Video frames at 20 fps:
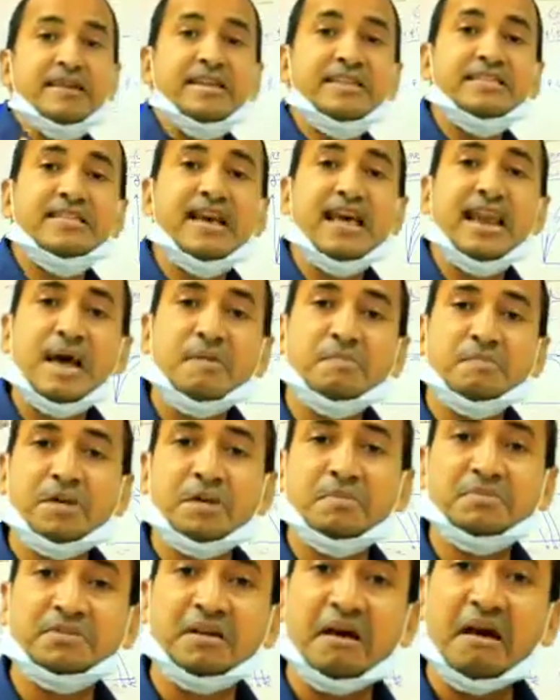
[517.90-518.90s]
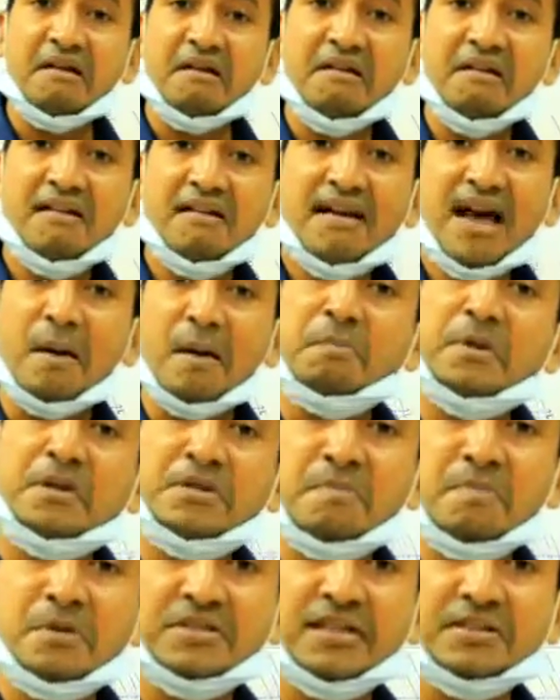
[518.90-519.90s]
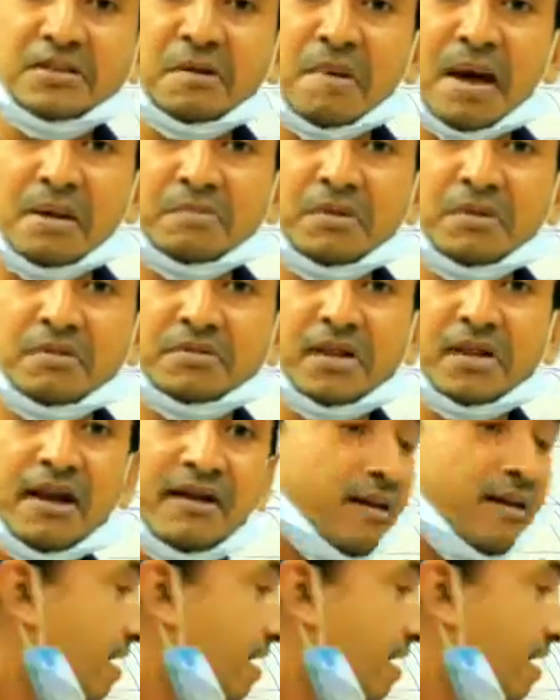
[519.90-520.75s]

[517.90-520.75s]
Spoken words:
initial absorption, after the process of absorption,